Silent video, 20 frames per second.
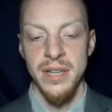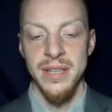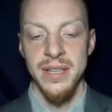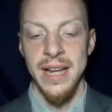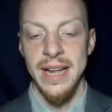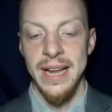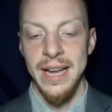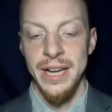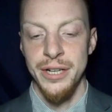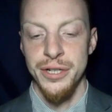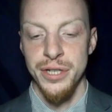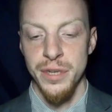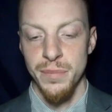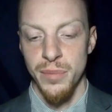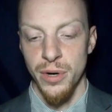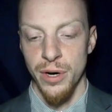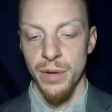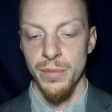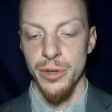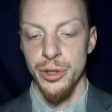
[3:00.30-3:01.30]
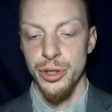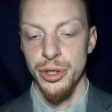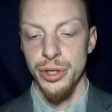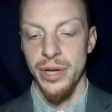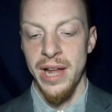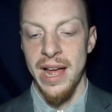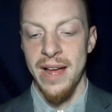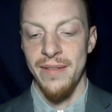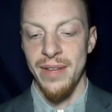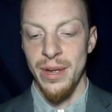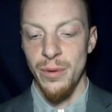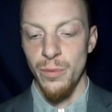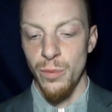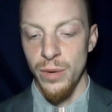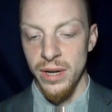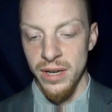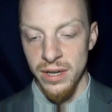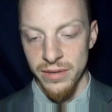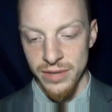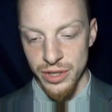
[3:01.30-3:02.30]
that each department should have a
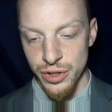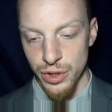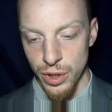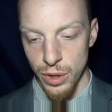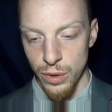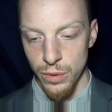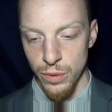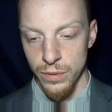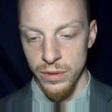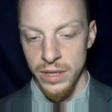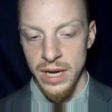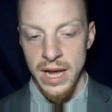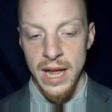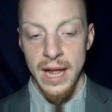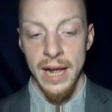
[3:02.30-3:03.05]
will of its own,